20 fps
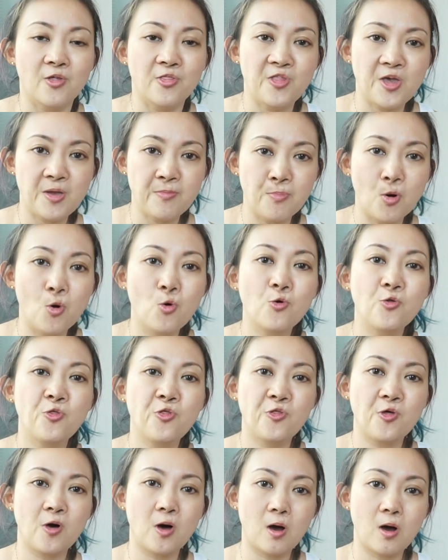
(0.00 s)
They both
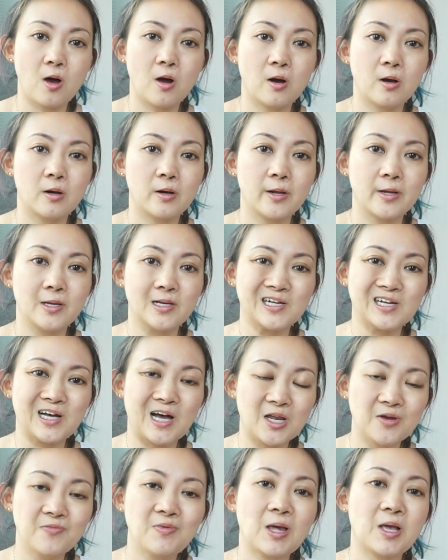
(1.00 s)
are
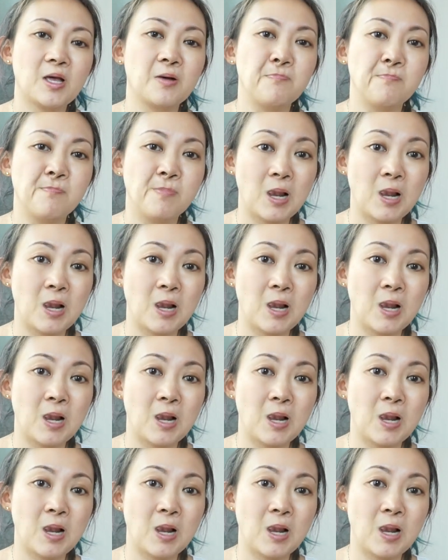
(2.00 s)
kind of like a